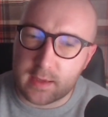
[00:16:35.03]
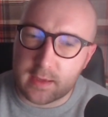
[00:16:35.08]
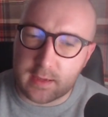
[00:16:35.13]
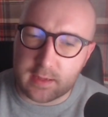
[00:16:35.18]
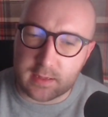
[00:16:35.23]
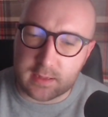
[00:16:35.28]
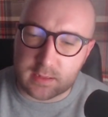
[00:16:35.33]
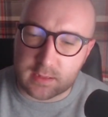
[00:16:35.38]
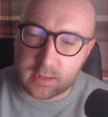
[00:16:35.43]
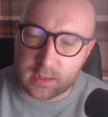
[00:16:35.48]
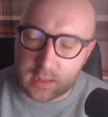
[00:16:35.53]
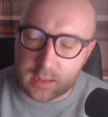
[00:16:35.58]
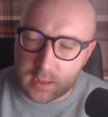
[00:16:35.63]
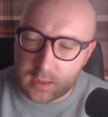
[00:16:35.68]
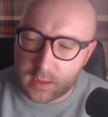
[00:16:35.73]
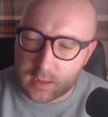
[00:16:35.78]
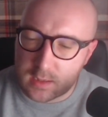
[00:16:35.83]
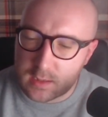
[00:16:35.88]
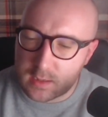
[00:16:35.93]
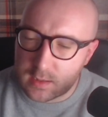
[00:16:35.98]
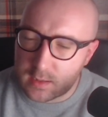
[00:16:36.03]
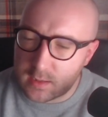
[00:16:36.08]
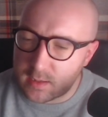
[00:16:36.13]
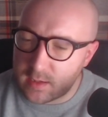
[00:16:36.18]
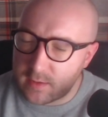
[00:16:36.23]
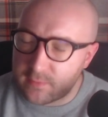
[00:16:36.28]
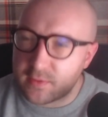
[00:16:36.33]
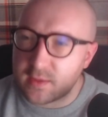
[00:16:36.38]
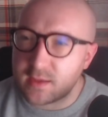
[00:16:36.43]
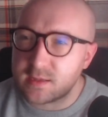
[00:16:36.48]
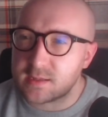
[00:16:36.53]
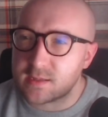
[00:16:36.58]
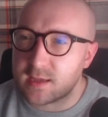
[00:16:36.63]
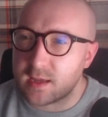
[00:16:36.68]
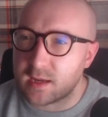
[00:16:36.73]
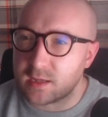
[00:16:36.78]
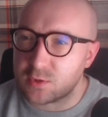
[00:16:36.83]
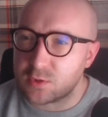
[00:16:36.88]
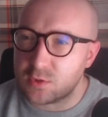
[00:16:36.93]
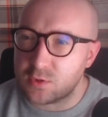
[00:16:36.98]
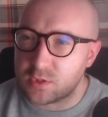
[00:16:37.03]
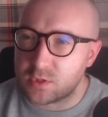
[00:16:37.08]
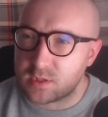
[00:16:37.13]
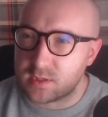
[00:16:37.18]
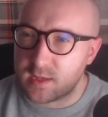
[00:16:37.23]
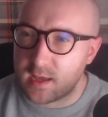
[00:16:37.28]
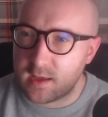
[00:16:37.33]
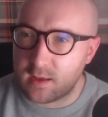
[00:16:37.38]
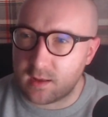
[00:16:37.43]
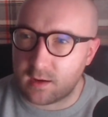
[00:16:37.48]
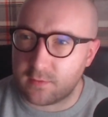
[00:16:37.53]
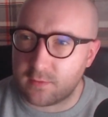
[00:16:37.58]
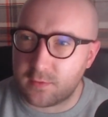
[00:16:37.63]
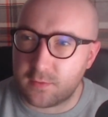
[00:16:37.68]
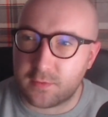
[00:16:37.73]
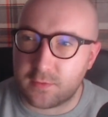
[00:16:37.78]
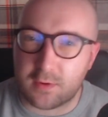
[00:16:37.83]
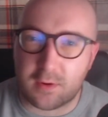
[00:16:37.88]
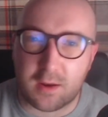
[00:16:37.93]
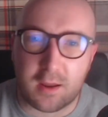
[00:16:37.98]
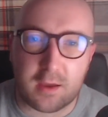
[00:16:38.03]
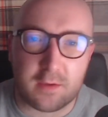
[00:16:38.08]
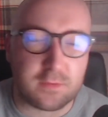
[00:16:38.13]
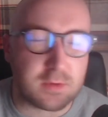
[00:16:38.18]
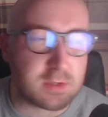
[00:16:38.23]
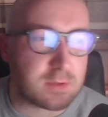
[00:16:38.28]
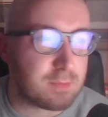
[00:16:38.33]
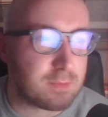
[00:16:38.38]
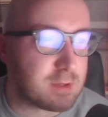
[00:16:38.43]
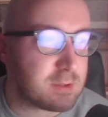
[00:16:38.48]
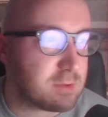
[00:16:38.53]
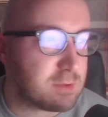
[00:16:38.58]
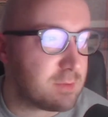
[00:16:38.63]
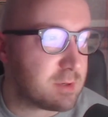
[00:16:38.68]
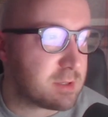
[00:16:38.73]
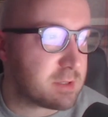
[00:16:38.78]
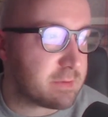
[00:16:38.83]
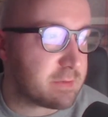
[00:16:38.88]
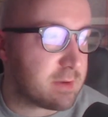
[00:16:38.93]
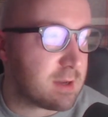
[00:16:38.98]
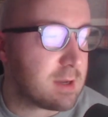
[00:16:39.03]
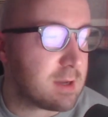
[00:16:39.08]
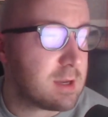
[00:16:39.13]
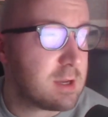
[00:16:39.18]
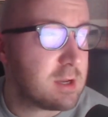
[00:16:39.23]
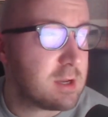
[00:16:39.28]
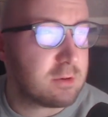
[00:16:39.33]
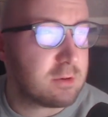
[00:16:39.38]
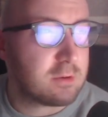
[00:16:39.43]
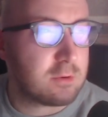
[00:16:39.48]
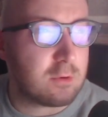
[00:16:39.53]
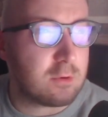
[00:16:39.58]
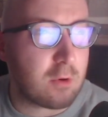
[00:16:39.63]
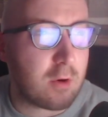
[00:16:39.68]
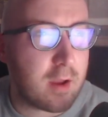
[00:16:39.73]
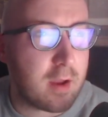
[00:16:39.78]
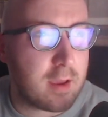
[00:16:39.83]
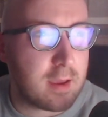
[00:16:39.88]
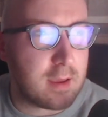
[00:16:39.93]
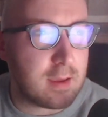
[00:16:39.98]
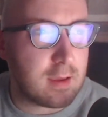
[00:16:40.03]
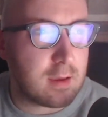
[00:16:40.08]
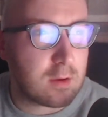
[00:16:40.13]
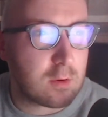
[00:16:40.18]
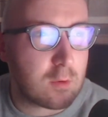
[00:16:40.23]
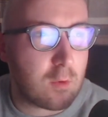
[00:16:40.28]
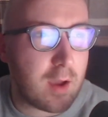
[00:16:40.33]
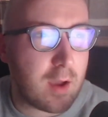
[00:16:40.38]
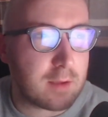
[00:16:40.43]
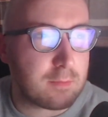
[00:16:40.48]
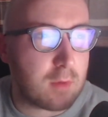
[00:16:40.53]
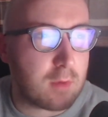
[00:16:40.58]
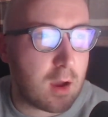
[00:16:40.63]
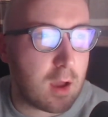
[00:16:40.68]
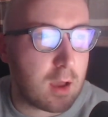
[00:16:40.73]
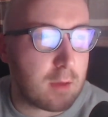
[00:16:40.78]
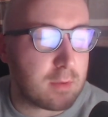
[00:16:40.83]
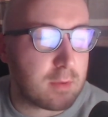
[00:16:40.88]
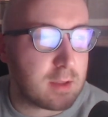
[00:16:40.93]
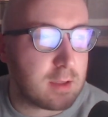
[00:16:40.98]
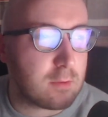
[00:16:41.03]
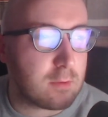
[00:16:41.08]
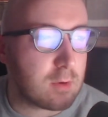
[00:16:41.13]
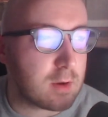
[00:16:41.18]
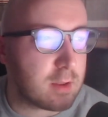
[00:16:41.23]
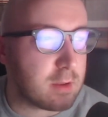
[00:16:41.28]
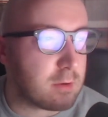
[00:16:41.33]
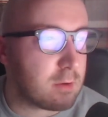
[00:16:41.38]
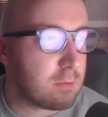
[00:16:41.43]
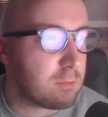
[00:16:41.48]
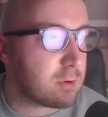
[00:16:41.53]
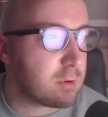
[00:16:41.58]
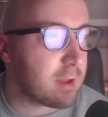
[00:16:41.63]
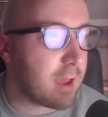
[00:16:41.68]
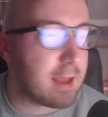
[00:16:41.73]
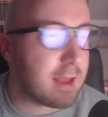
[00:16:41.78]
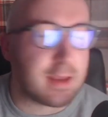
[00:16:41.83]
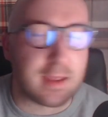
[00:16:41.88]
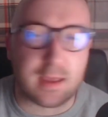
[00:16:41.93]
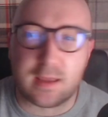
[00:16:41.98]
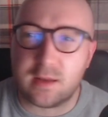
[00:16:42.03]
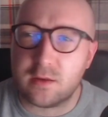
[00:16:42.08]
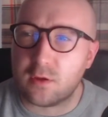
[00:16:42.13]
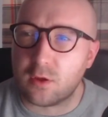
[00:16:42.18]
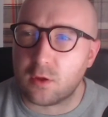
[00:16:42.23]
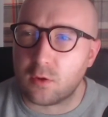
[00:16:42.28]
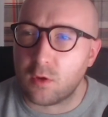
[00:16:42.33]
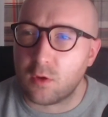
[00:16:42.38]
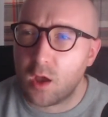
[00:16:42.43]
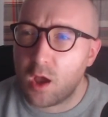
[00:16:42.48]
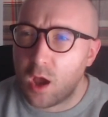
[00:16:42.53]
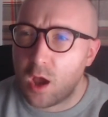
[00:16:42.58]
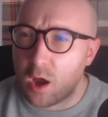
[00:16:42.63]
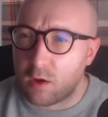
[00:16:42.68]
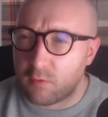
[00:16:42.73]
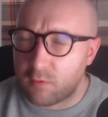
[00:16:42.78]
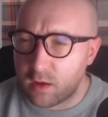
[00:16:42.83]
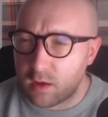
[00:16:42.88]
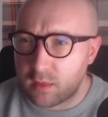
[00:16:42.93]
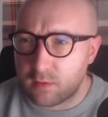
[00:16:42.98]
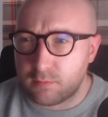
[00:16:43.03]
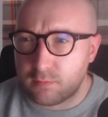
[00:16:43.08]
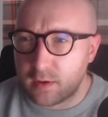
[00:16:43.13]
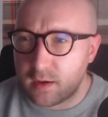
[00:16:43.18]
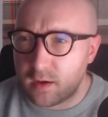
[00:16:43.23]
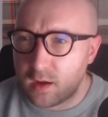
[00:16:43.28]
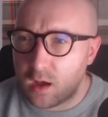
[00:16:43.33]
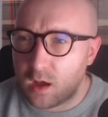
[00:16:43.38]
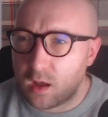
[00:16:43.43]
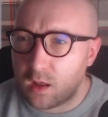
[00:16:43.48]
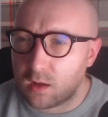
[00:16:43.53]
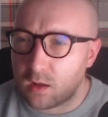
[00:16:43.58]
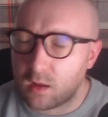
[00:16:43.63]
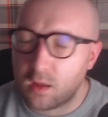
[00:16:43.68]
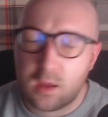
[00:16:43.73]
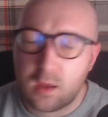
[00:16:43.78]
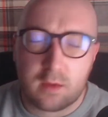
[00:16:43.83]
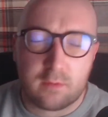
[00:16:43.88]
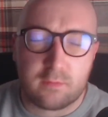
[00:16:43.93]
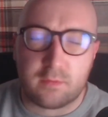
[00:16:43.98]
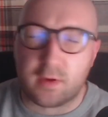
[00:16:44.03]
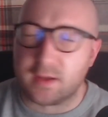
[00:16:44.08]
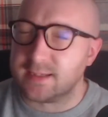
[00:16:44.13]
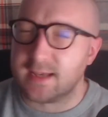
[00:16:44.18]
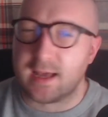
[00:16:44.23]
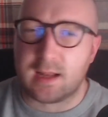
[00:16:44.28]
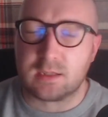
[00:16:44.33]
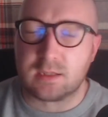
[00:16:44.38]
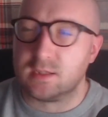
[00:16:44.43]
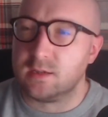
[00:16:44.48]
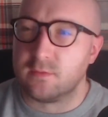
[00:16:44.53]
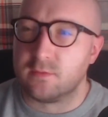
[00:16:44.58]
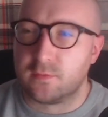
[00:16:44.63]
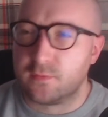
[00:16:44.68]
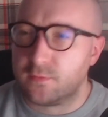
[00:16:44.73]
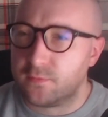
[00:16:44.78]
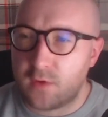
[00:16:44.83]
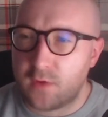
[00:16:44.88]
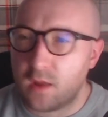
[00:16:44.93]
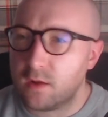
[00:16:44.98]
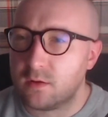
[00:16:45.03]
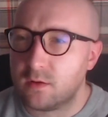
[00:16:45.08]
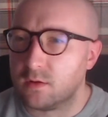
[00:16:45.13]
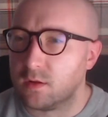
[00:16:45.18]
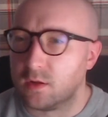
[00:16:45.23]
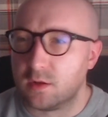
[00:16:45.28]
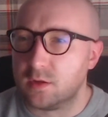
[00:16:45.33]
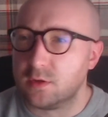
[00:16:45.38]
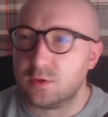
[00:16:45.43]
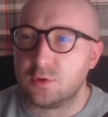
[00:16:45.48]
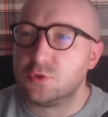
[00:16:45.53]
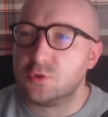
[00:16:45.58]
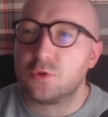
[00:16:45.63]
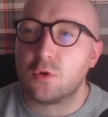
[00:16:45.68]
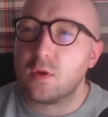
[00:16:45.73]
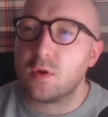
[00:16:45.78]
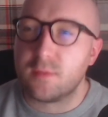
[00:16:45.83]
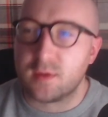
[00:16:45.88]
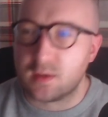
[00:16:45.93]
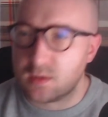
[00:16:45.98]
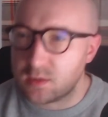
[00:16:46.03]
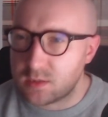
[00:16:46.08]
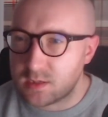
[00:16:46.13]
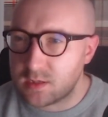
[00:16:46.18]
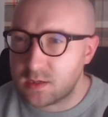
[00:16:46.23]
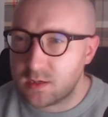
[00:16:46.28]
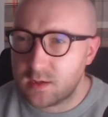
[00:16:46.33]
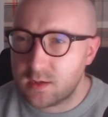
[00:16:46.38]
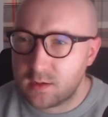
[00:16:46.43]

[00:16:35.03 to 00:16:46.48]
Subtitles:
It is if things are getting too stale, if you feel life is a bit too much of a grey quagmire, but equally you don't want to enter into a rather banal vitality of fun and enjoyment,